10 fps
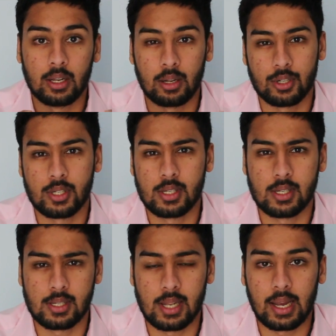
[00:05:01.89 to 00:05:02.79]
Now, just
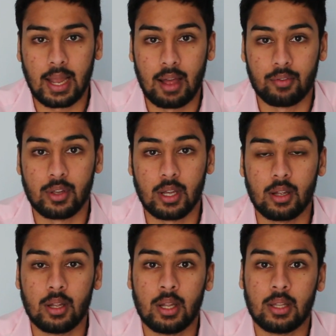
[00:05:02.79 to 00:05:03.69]
as a slight
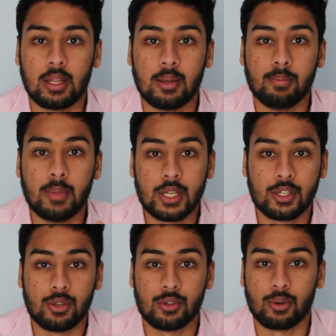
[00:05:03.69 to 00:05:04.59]
caveat, the
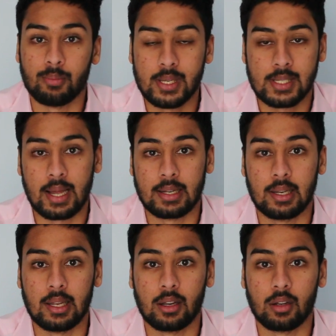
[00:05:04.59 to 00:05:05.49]
misuse or
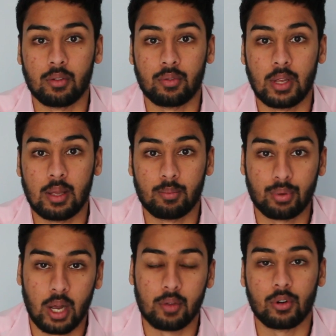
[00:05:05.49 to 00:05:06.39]
mishandling of
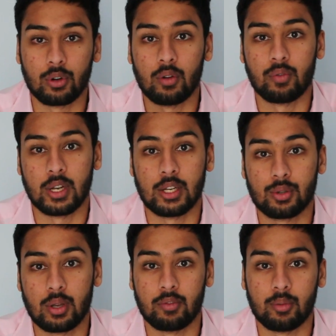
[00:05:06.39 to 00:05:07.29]
private or
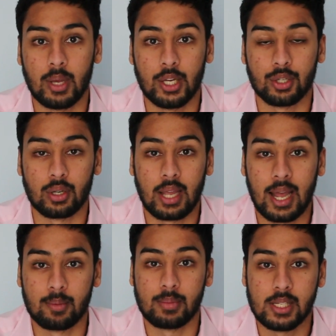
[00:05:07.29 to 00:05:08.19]
confidential information
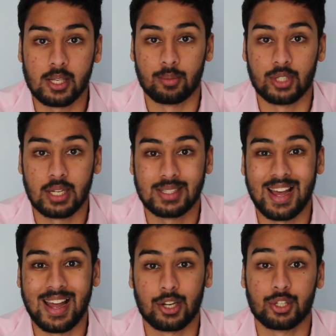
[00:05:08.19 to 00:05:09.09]
can be subject
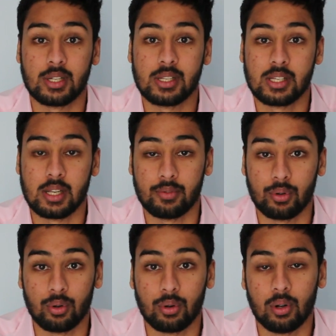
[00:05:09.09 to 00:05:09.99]
to action in
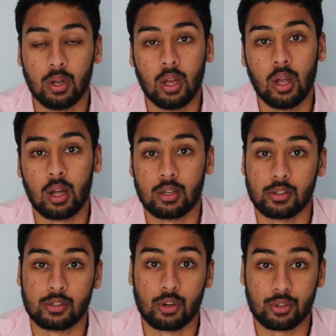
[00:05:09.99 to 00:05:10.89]
civil law
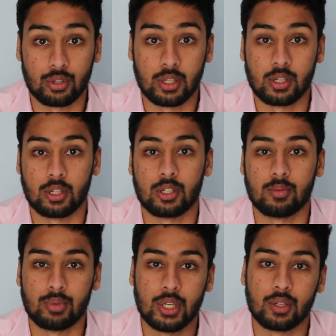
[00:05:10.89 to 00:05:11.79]
under doctrines such
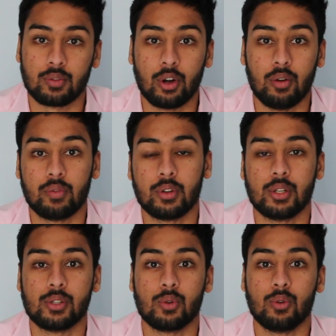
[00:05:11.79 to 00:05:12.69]
as breach of
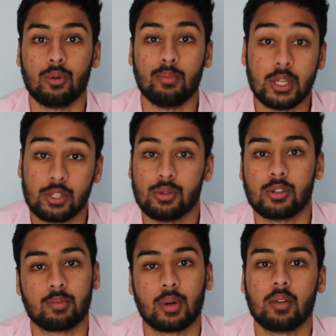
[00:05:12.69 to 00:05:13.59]
confidence or
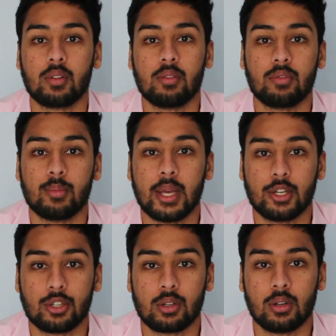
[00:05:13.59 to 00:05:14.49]
misuse of private
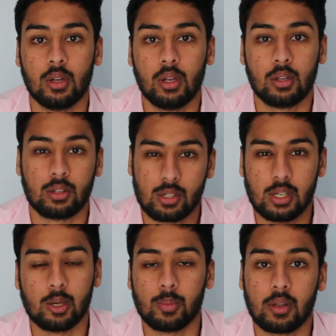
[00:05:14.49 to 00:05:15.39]
information. Just
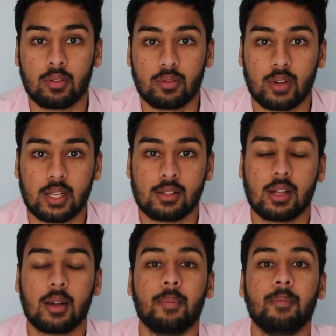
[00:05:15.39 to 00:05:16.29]
a little bit of advice
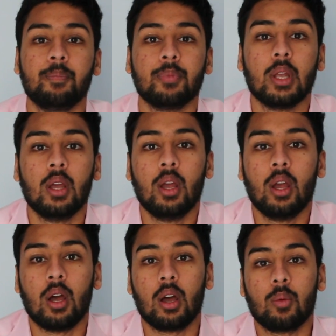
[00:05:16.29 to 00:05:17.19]
there.
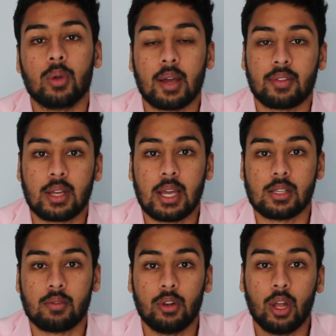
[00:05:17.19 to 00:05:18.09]
We have the
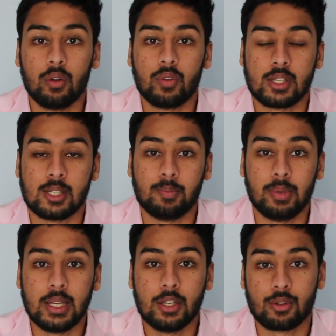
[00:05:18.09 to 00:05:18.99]
case of Lowe versus
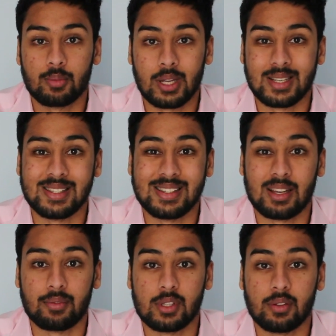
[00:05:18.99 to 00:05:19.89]
Blease from
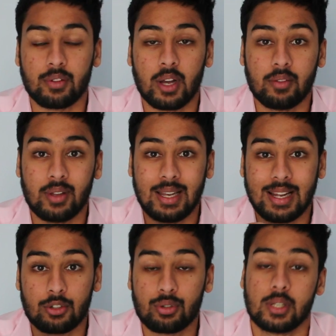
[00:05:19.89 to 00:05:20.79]
1975.
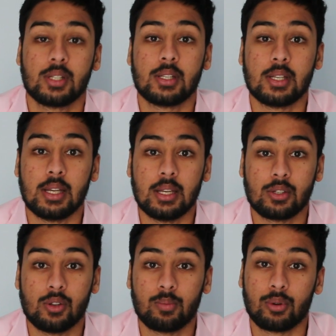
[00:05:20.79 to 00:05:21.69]
Electricity
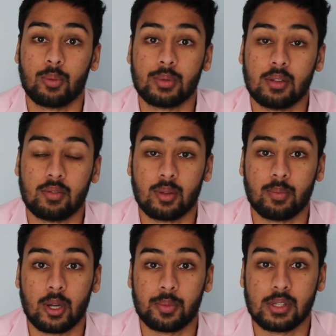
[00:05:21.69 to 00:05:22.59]
is not property for the
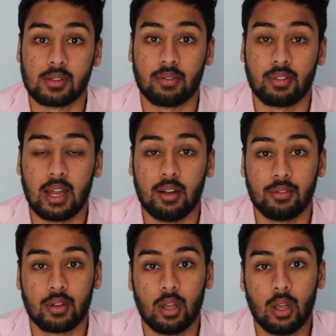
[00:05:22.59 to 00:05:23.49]
purposes of
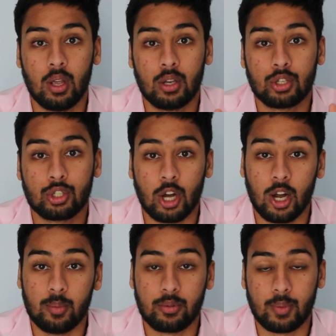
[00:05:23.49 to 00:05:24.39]
theft.
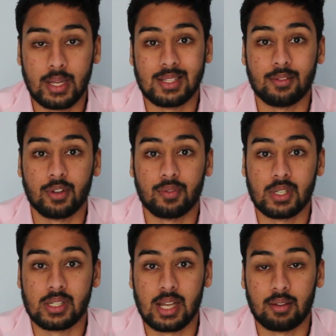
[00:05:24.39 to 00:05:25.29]
Sharp from
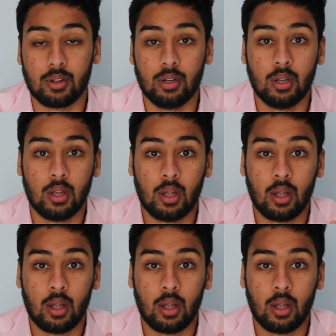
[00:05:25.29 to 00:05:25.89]
1857.